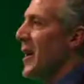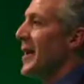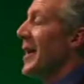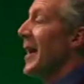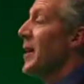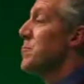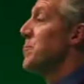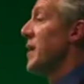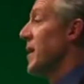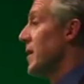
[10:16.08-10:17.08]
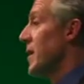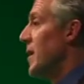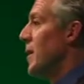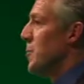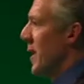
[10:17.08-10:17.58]
I can't beat it,
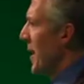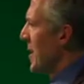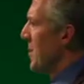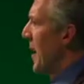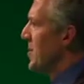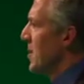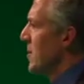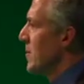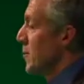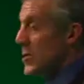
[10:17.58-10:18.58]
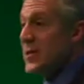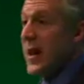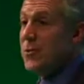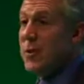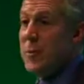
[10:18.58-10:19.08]
but I can match it, which is
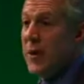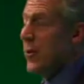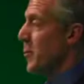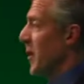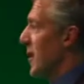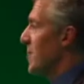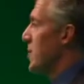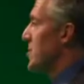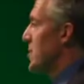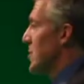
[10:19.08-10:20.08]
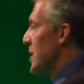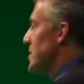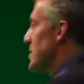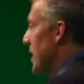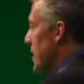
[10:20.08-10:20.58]
actually better than my leverage
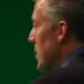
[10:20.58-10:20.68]
suggests I can